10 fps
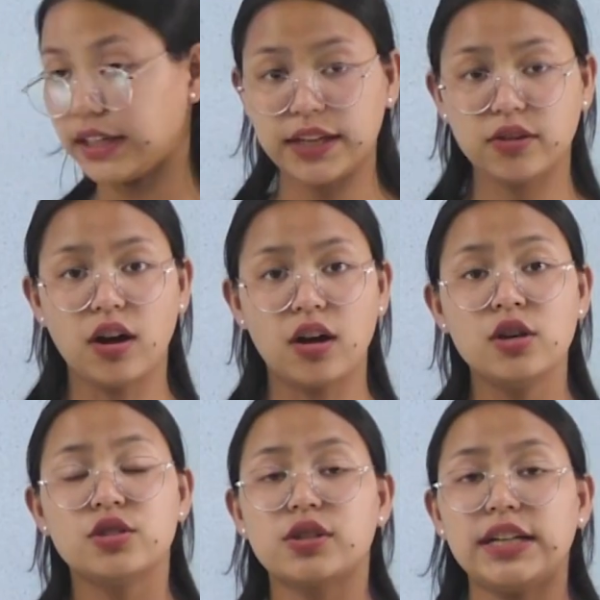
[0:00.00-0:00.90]
Yare ko.
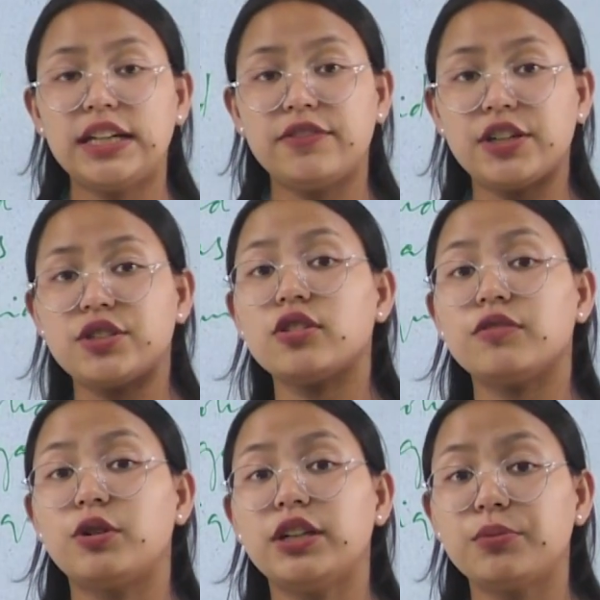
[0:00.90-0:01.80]
So elevation
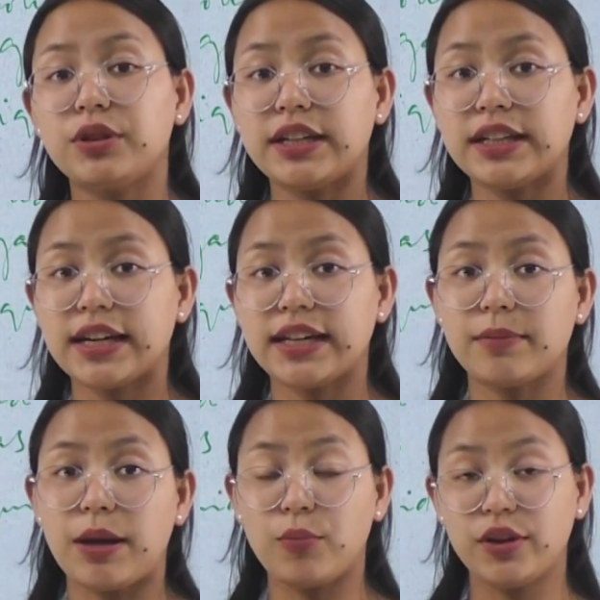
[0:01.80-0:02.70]
of boiling point hadi
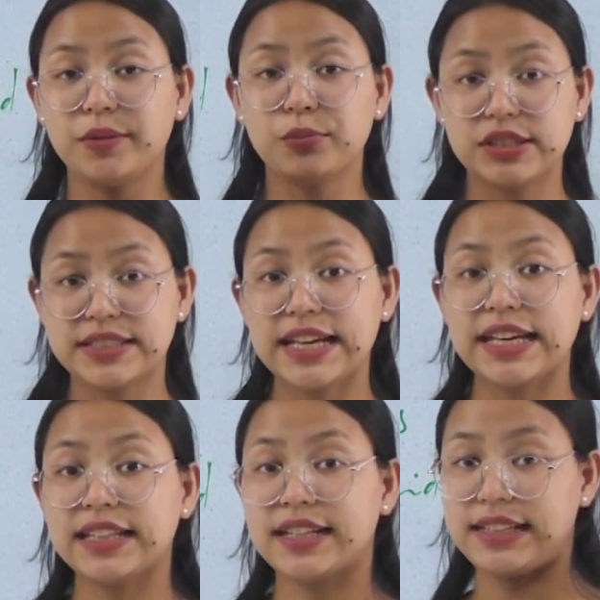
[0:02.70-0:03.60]
kaineba boiling point se
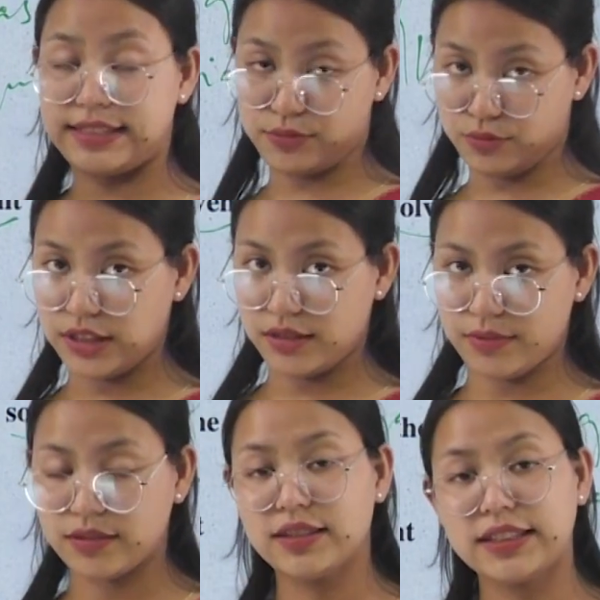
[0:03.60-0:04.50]
increase
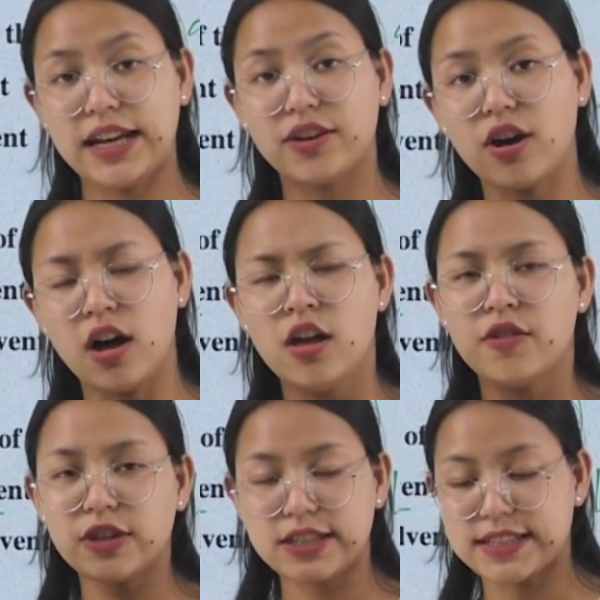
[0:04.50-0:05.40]
tawdineba. Yare ko.
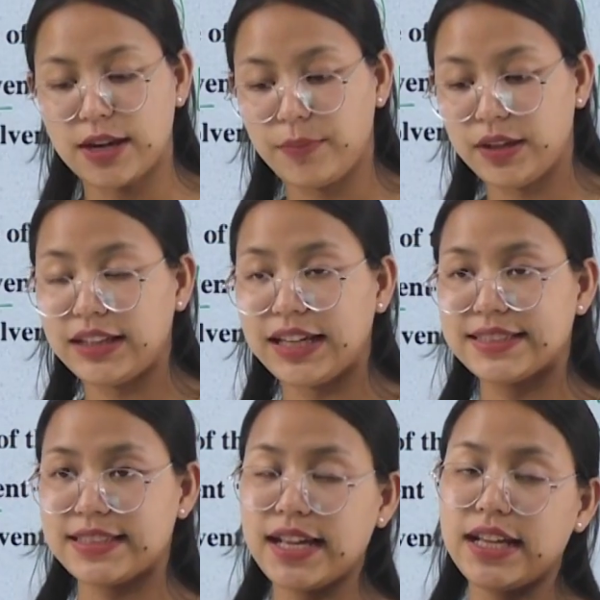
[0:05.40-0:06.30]
For example,
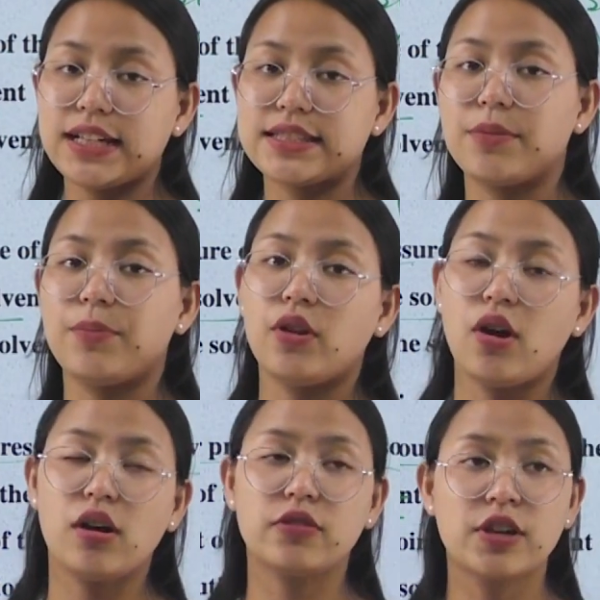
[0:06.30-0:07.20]
let's say an example
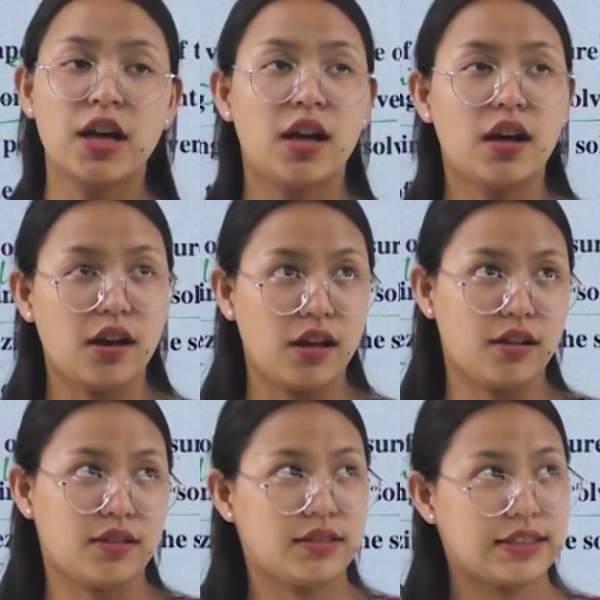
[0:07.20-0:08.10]
of
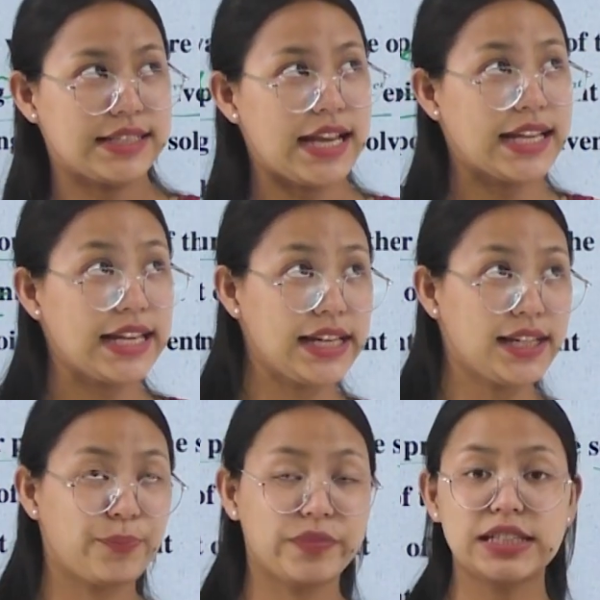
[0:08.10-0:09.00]
masagi
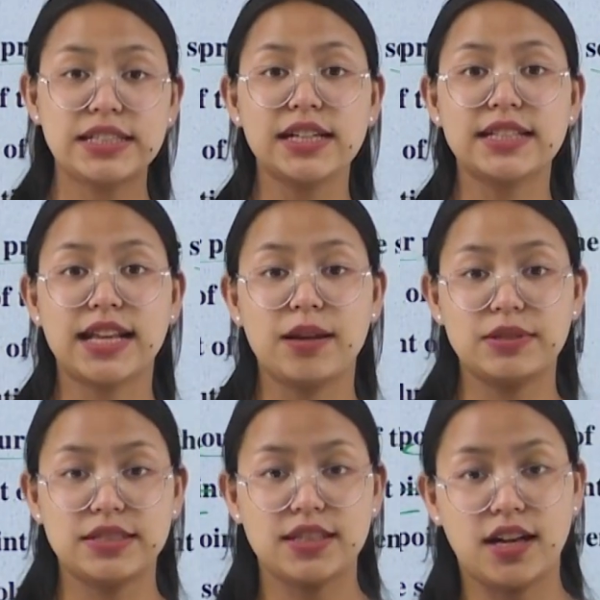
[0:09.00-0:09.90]
ising
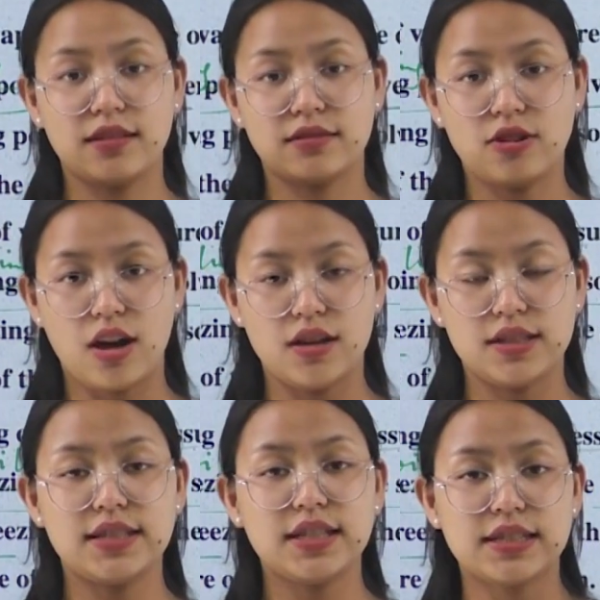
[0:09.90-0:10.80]
asaba se da ko
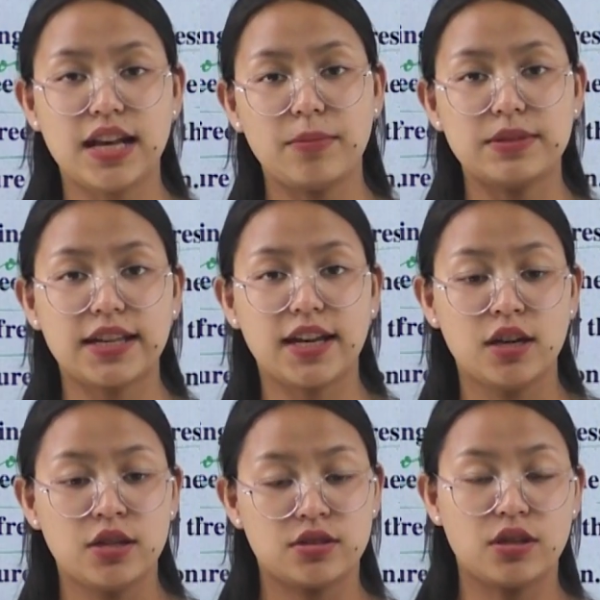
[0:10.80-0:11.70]
ising asaba se
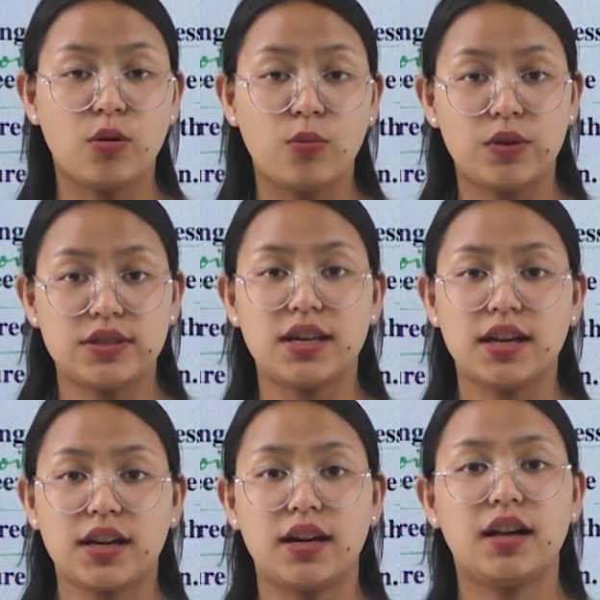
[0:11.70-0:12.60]
sauba
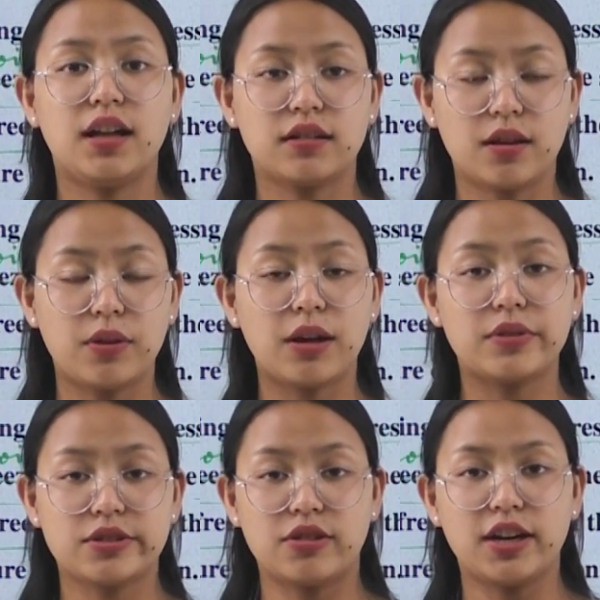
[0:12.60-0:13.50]
se khara kabak
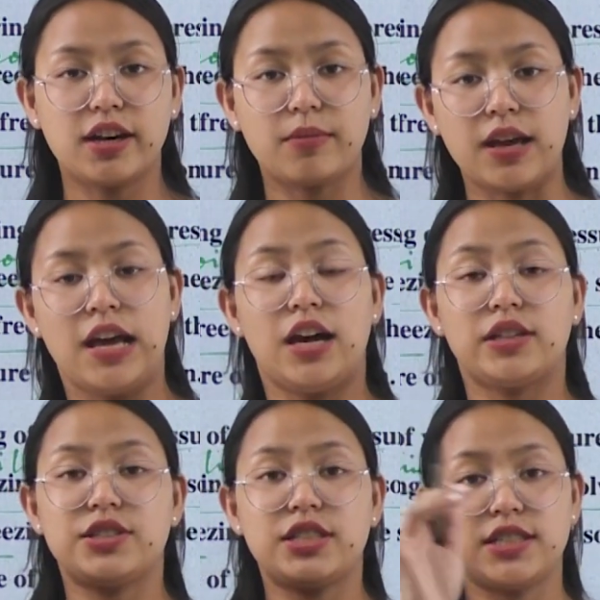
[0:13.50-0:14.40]
kabak saw lerame
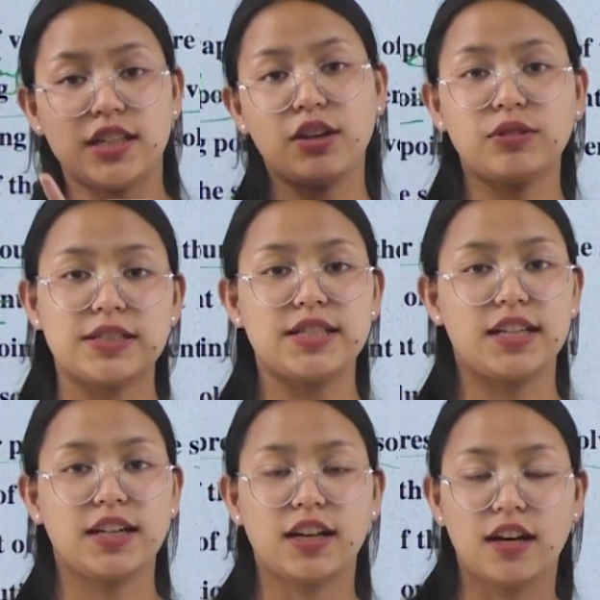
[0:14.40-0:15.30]
a chini sat am
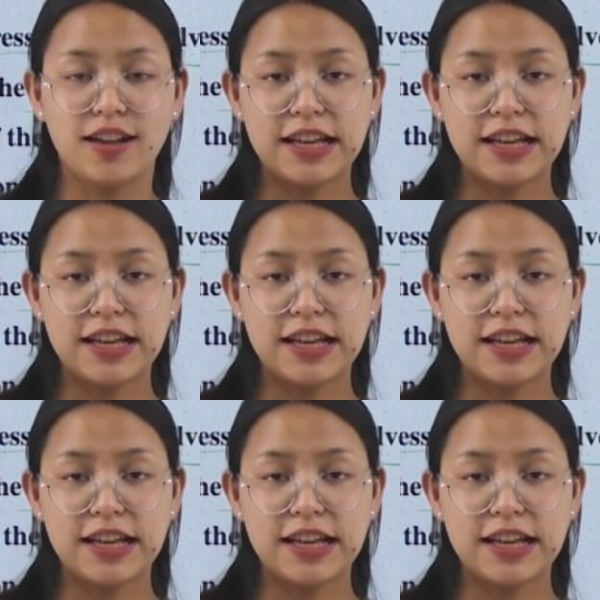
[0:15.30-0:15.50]
thakchale na